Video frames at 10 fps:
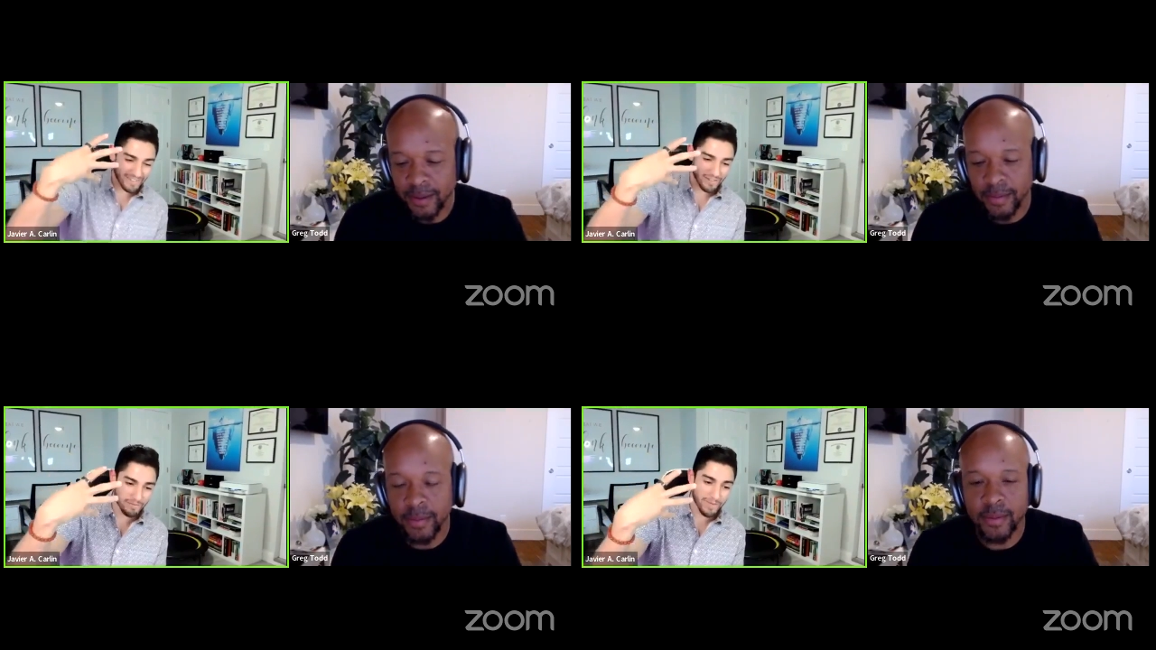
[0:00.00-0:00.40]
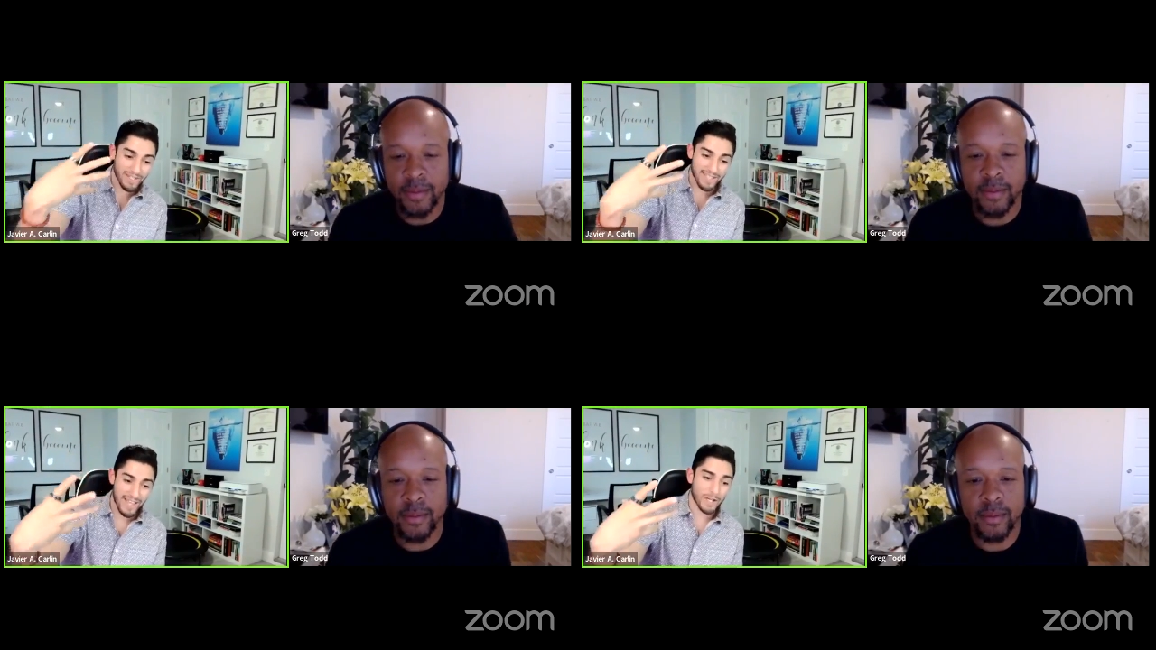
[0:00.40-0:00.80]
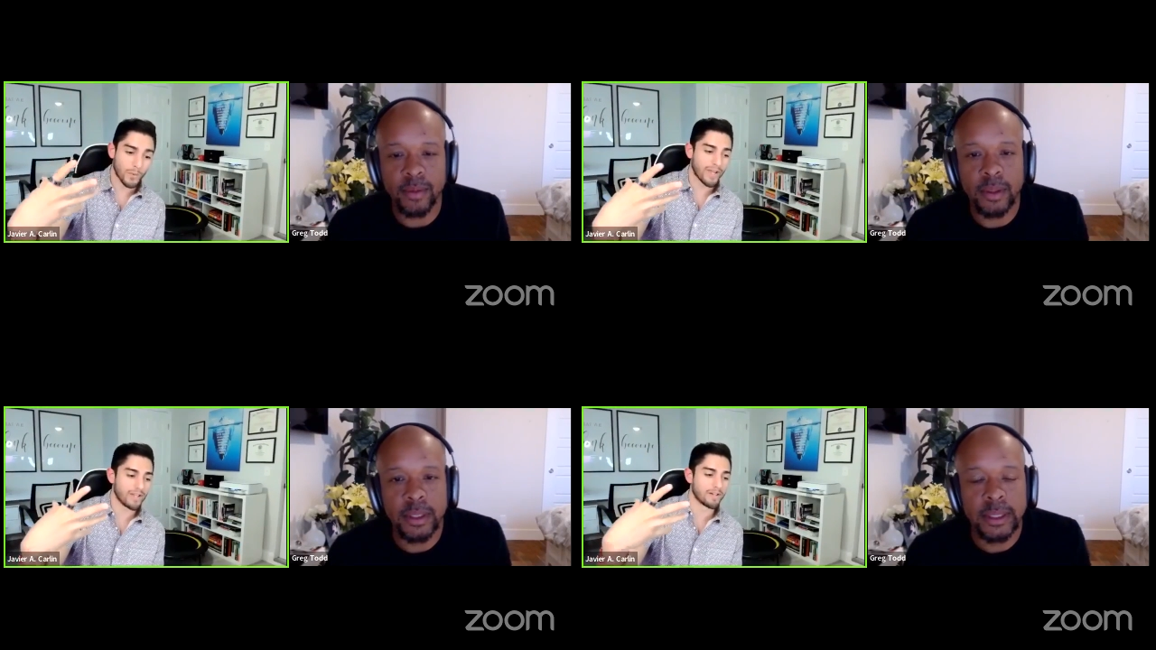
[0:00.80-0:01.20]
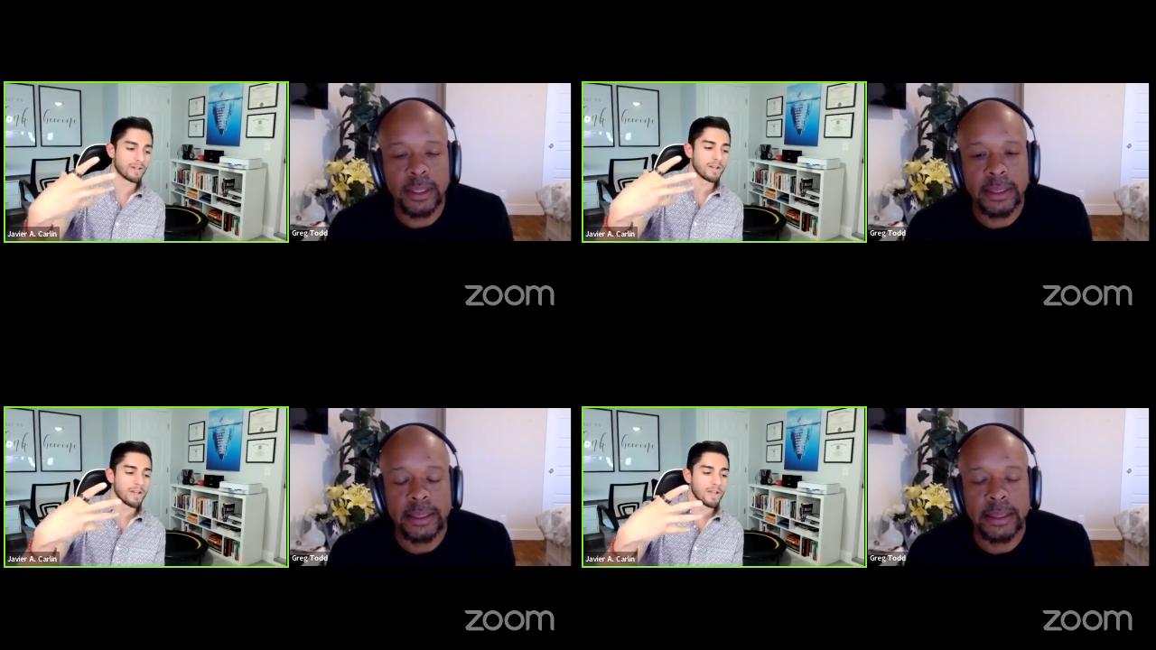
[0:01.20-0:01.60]
Speaker 1: the big takeaway
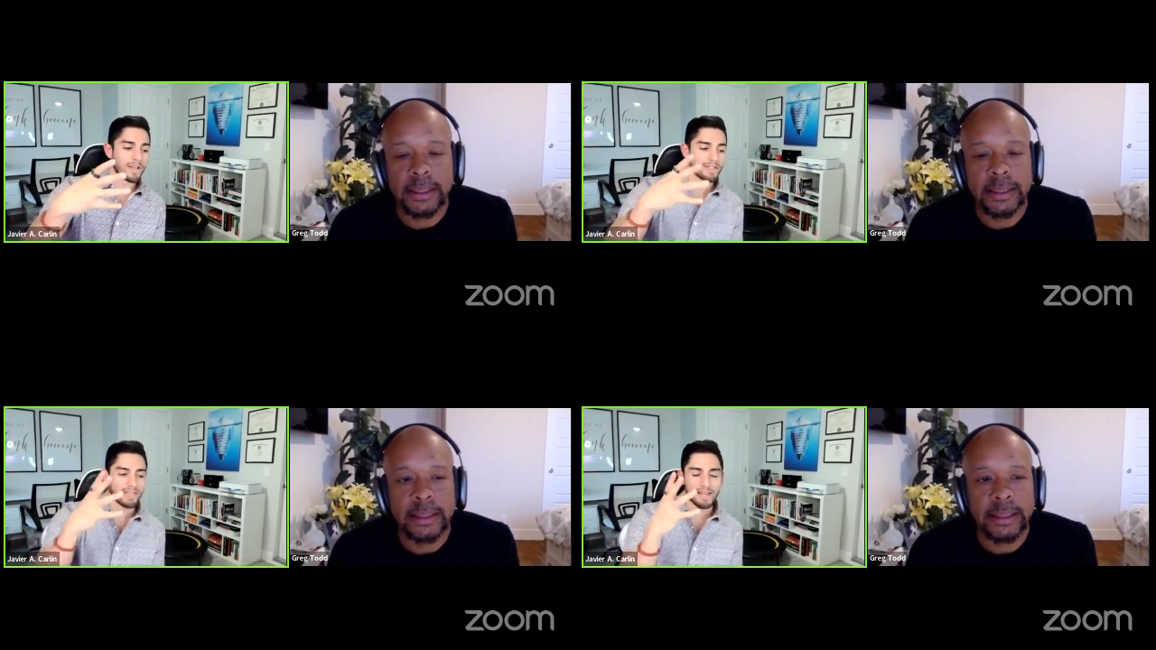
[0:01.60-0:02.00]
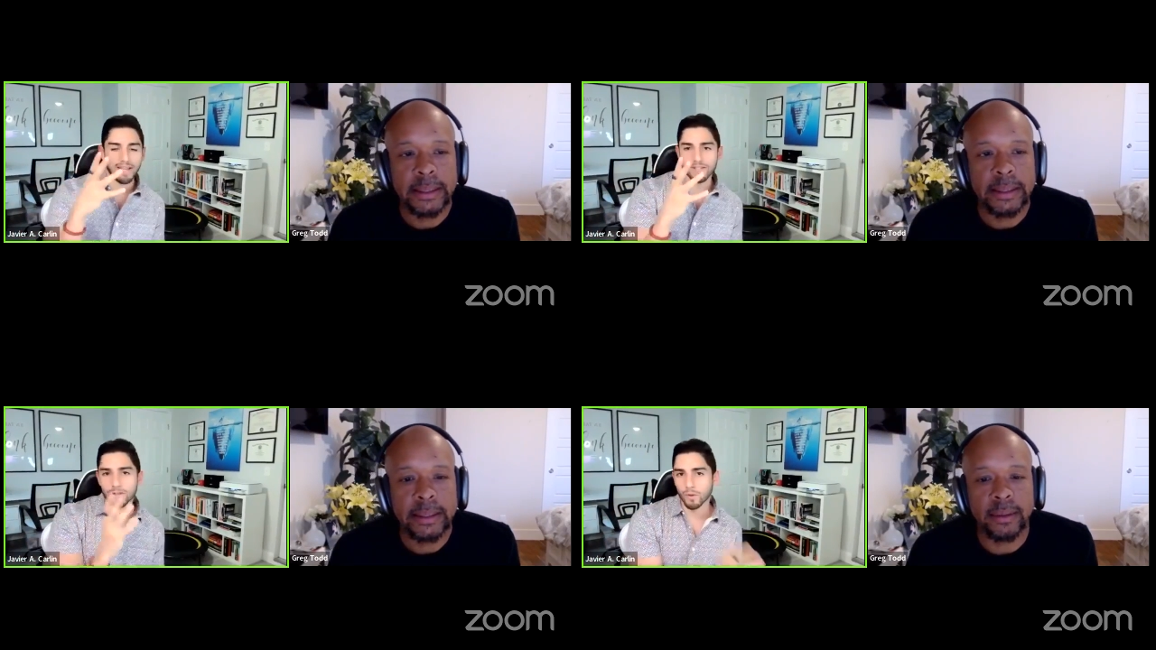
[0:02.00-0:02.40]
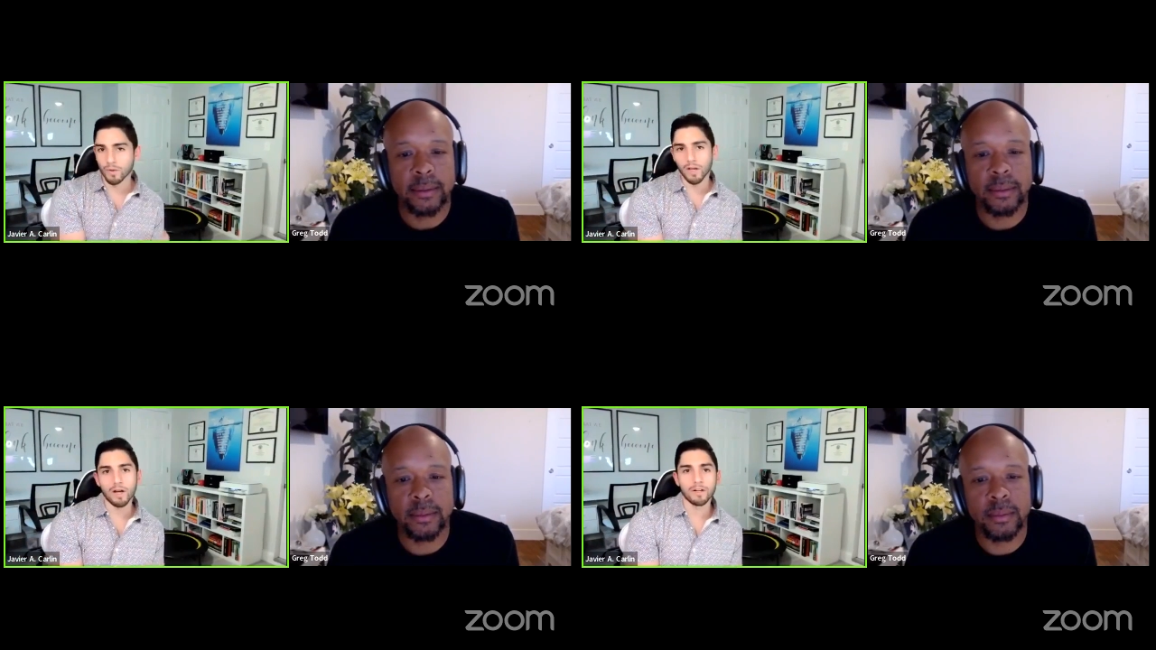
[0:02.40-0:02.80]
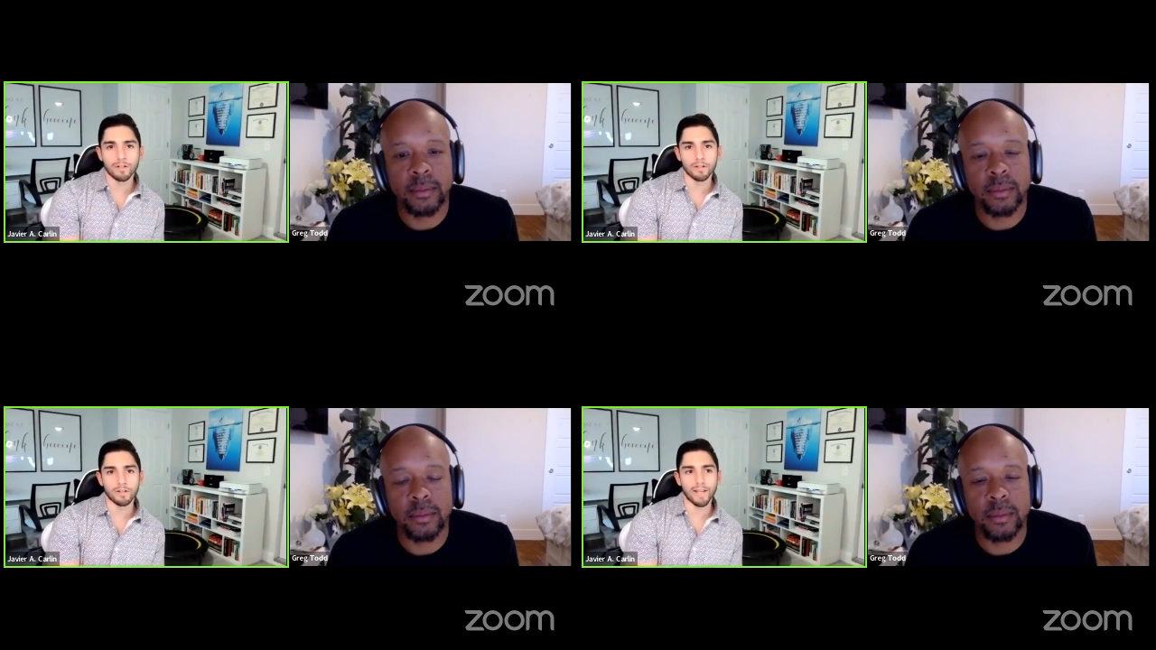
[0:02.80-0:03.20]
here is that it's no
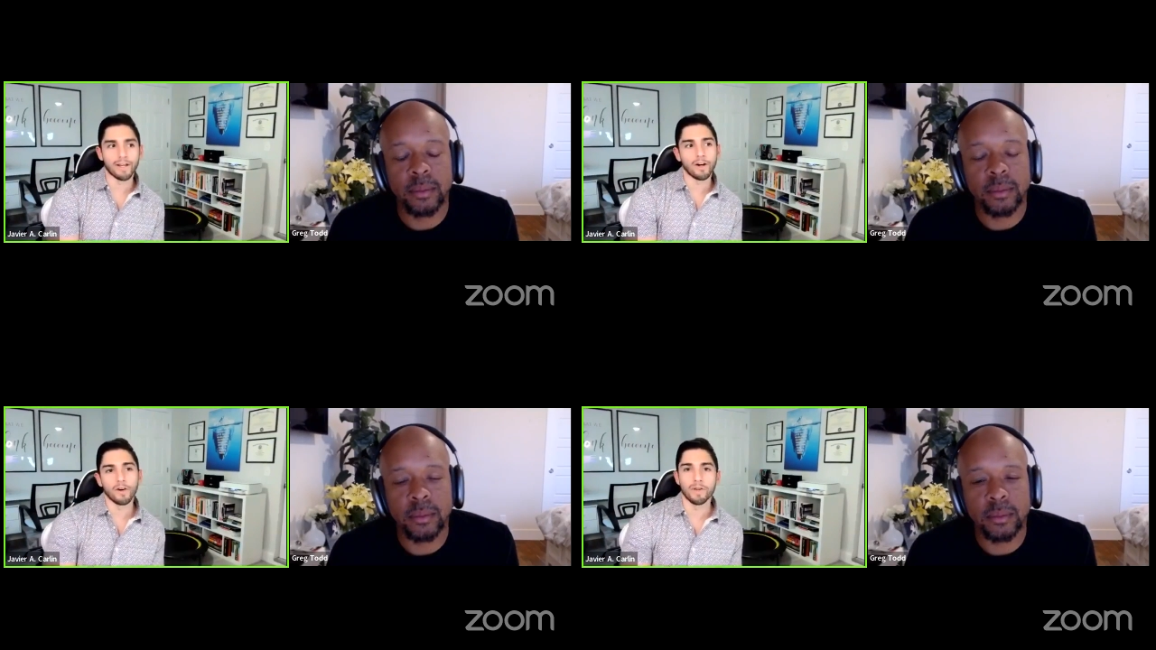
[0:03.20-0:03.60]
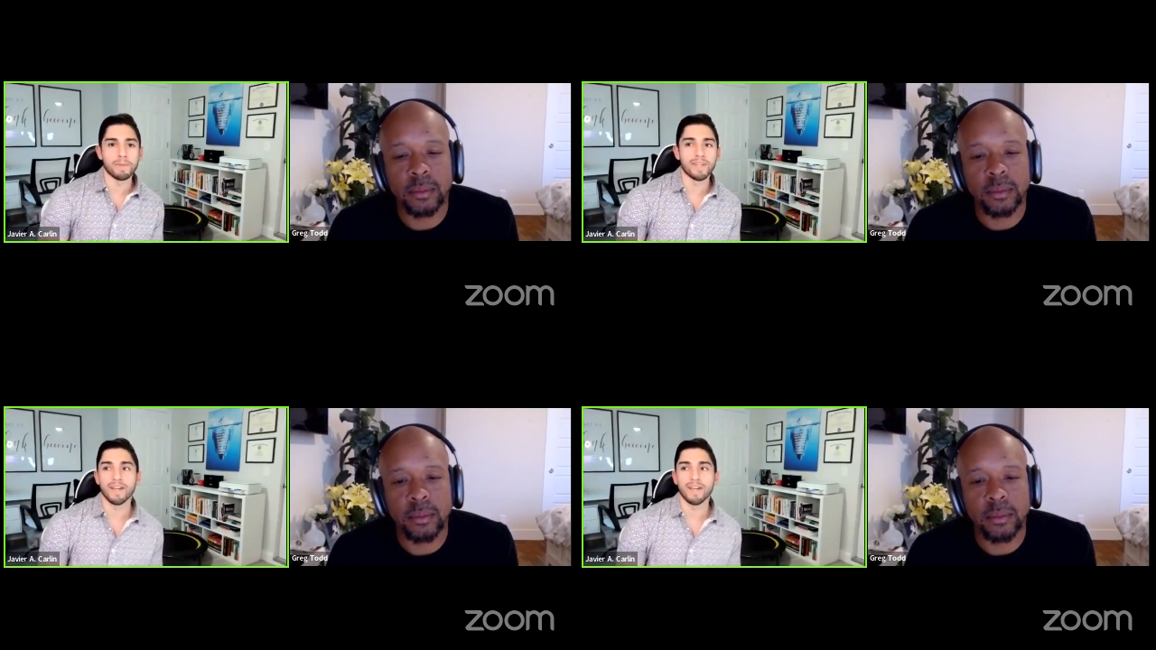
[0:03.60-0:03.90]
longer like oh it'd be